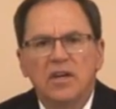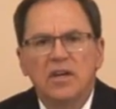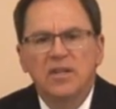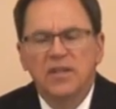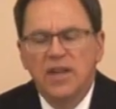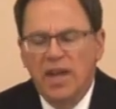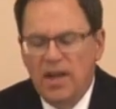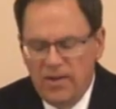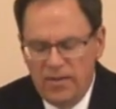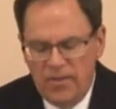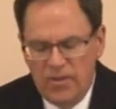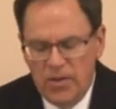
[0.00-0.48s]

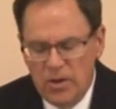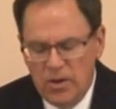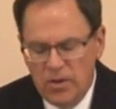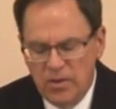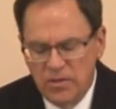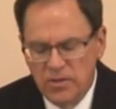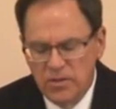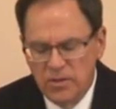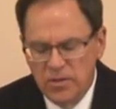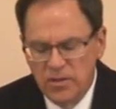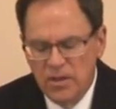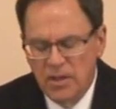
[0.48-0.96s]
none of
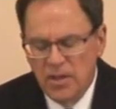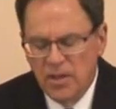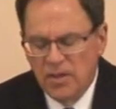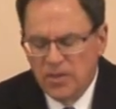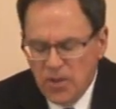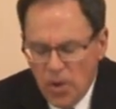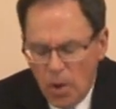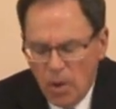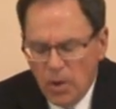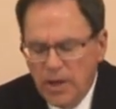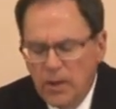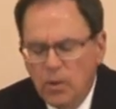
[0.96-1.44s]
those.
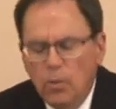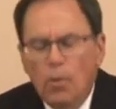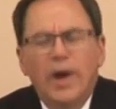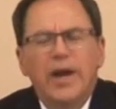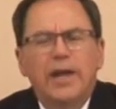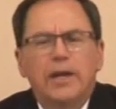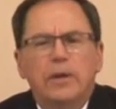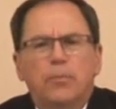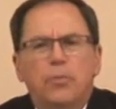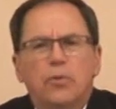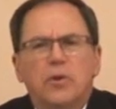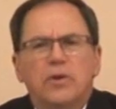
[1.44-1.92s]
The only
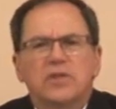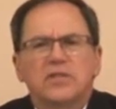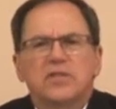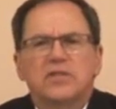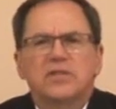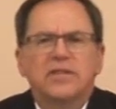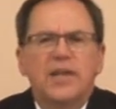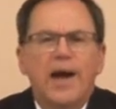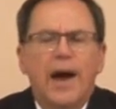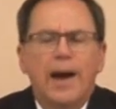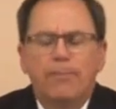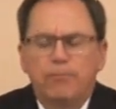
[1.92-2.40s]
way to put a
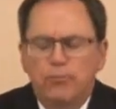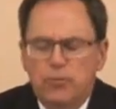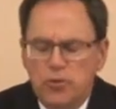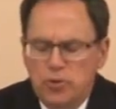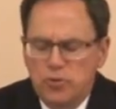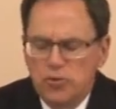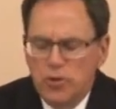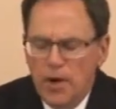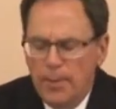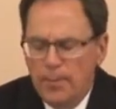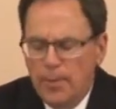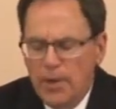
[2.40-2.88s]
stop to
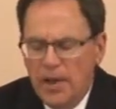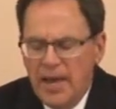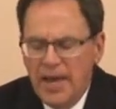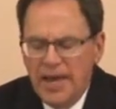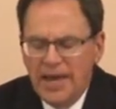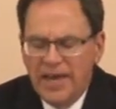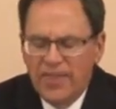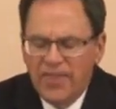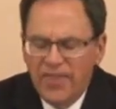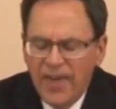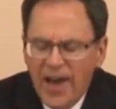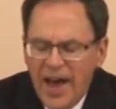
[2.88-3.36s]
trouble
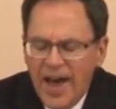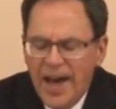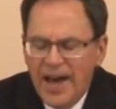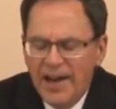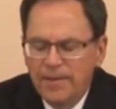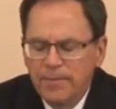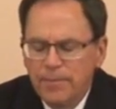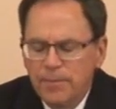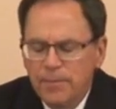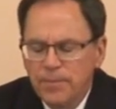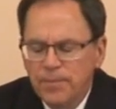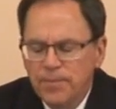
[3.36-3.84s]
like
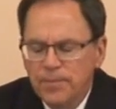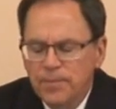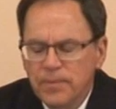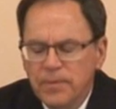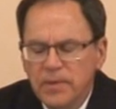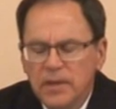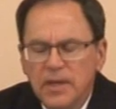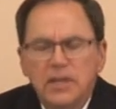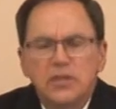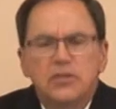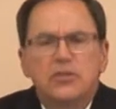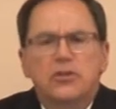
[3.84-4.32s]
that
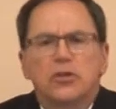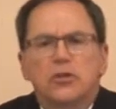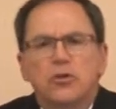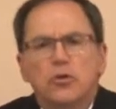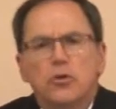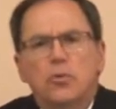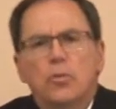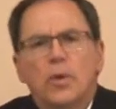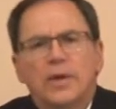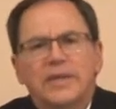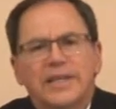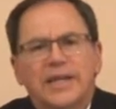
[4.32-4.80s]
is to
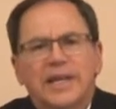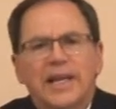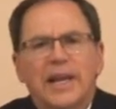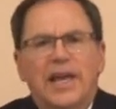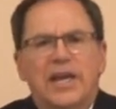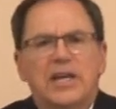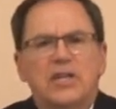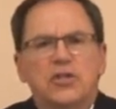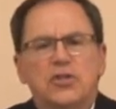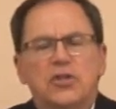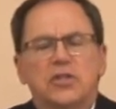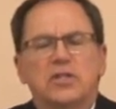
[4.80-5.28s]
do what
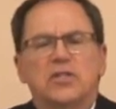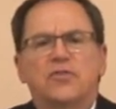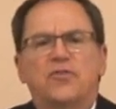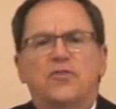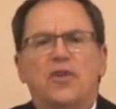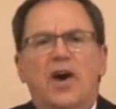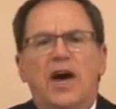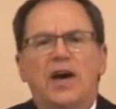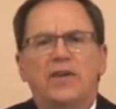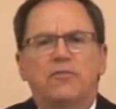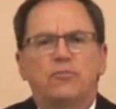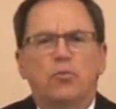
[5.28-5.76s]
Galatians
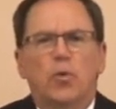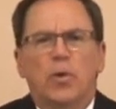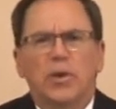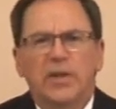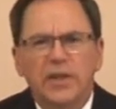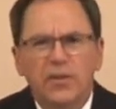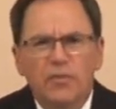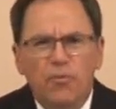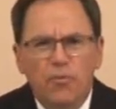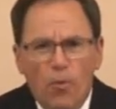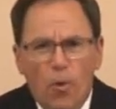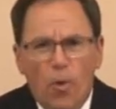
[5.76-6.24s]

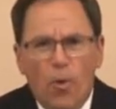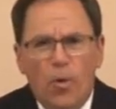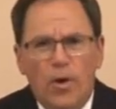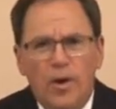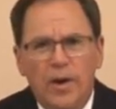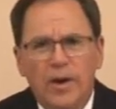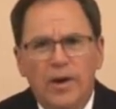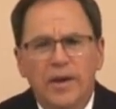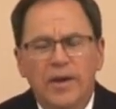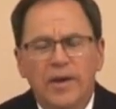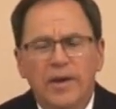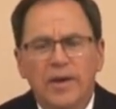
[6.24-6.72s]

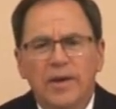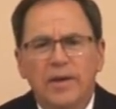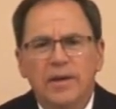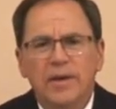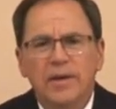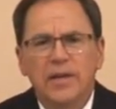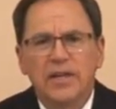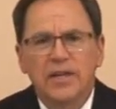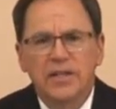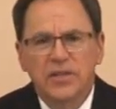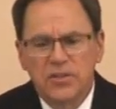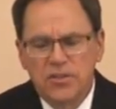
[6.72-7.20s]
5.24
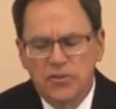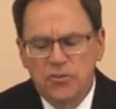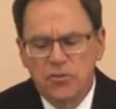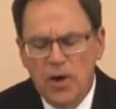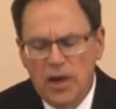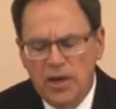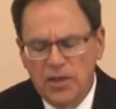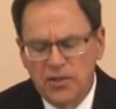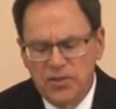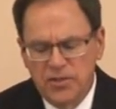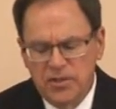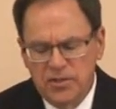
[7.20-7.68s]

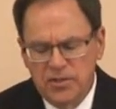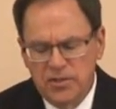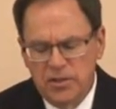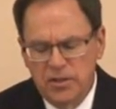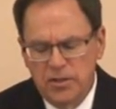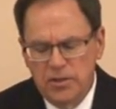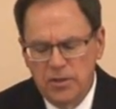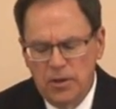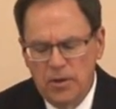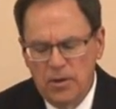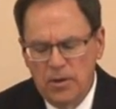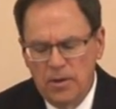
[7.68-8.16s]
instructs us to
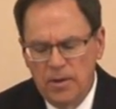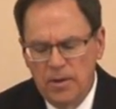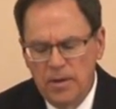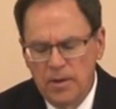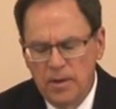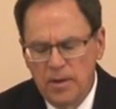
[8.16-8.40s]
do.